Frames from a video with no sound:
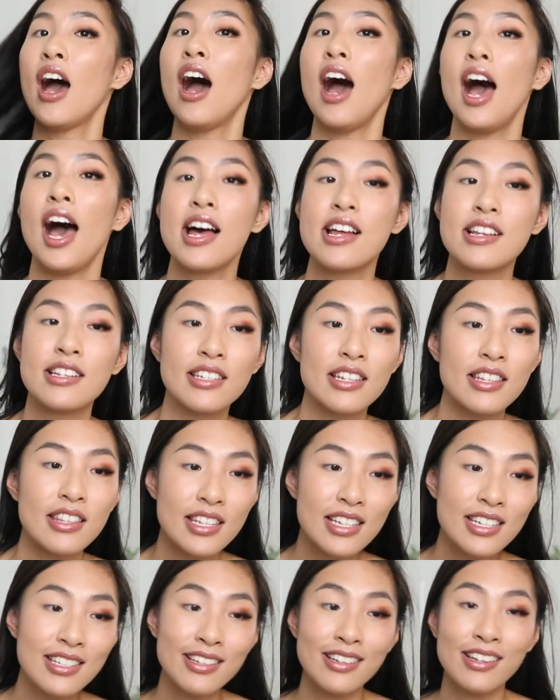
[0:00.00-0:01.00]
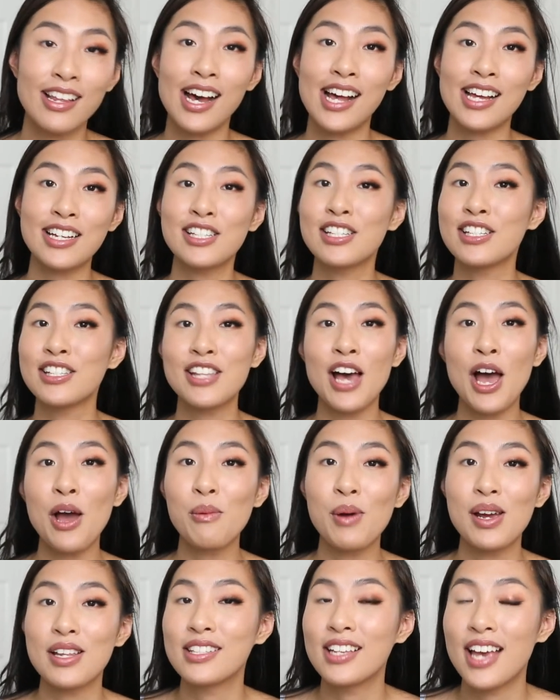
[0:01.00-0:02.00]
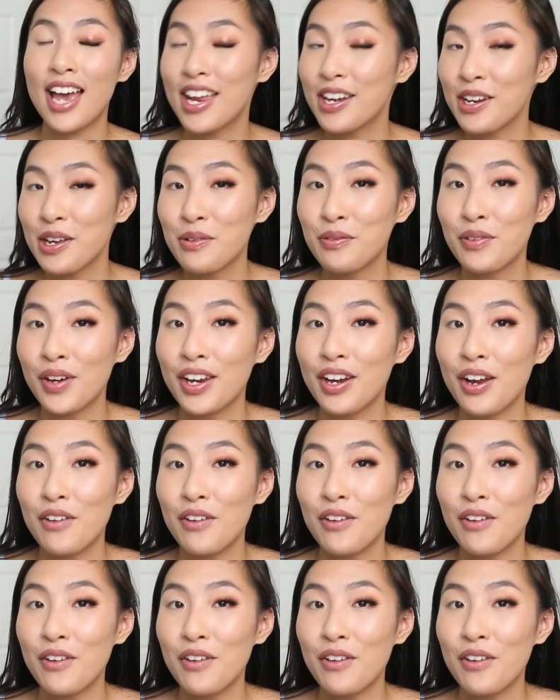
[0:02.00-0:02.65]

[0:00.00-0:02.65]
And these are the lashes that I wear to any event.